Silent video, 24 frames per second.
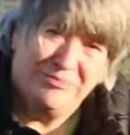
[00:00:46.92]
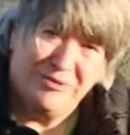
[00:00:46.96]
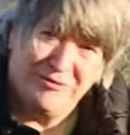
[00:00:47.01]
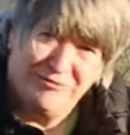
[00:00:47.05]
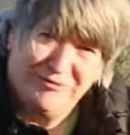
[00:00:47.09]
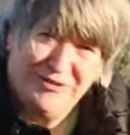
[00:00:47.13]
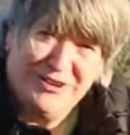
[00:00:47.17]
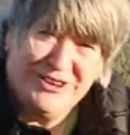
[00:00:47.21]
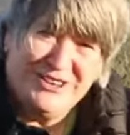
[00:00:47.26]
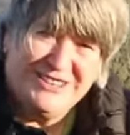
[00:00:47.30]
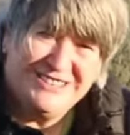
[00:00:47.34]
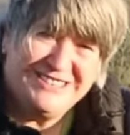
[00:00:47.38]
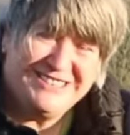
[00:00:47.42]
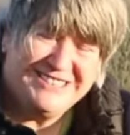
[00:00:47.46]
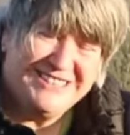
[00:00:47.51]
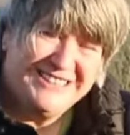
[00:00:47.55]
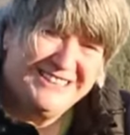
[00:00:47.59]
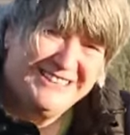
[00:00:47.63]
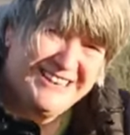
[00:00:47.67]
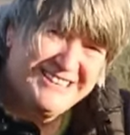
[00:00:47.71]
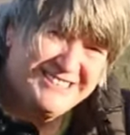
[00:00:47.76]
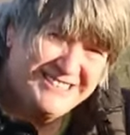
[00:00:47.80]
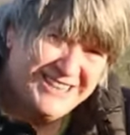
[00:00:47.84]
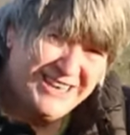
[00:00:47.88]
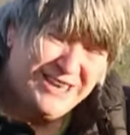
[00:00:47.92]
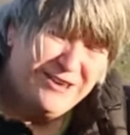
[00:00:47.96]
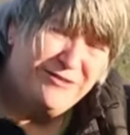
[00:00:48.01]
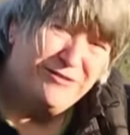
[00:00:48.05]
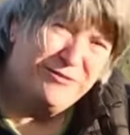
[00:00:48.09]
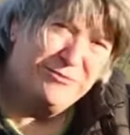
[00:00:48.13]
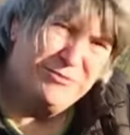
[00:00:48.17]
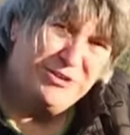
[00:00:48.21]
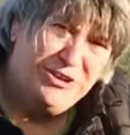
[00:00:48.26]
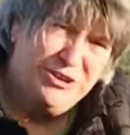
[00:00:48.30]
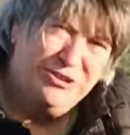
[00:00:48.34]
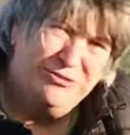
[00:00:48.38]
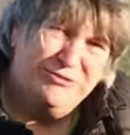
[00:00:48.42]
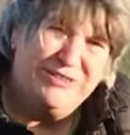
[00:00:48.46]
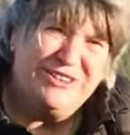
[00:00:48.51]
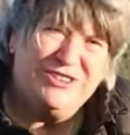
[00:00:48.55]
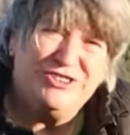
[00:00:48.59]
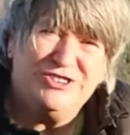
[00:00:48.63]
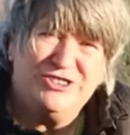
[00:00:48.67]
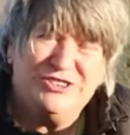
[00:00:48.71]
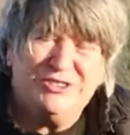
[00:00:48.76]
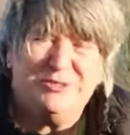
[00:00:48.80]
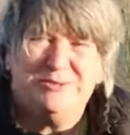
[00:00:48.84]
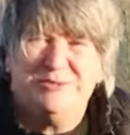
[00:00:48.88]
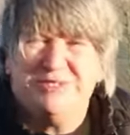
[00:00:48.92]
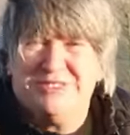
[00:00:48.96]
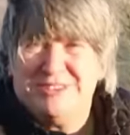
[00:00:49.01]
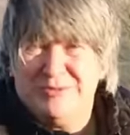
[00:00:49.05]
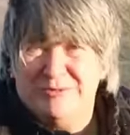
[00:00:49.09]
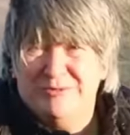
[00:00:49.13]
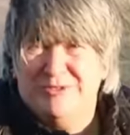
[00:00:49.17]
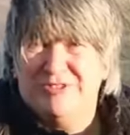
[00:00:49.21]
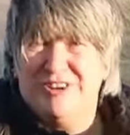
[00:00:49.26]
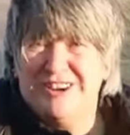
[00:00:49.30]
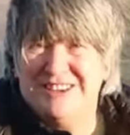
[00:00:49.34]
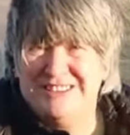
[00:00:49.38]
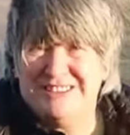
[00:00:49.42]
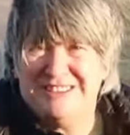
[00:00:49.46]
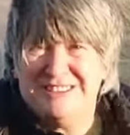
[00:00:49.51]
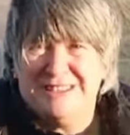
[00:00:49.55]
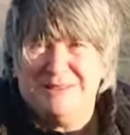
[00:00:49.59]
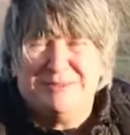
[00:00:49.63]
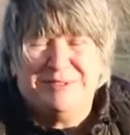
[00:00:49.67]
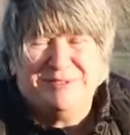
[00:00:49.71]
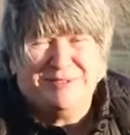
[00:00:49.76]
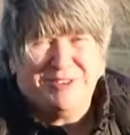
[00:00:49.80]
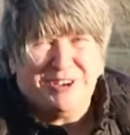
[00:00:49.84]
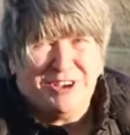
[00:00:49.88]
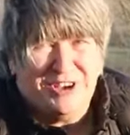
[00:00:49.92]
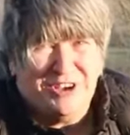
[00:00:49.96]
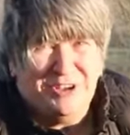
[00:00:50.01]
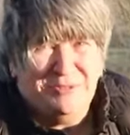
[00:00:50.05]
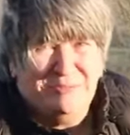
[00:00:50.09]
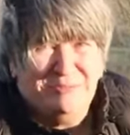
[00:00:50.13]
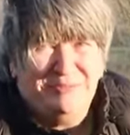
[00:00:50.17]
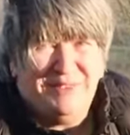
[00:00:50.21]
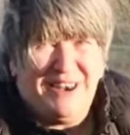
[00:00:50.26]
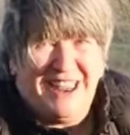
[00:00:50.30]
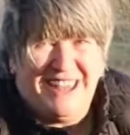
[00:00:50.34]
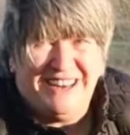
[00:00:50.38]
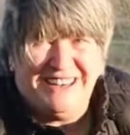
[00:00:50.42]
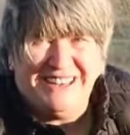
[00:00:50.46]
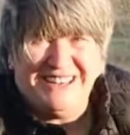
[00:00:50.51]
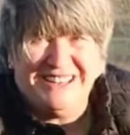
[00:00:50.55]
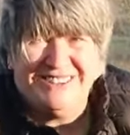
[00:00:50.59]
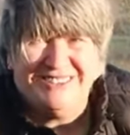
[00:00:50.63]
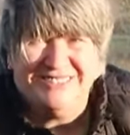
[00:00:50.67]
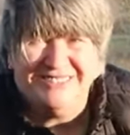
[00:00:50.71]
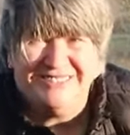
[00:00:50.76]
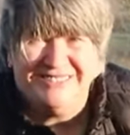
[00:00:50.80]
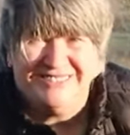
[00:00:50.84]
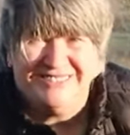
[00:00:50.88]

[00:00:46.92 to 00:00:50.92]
But first, let's hear from Hugh Richards with some great tips for garden planning.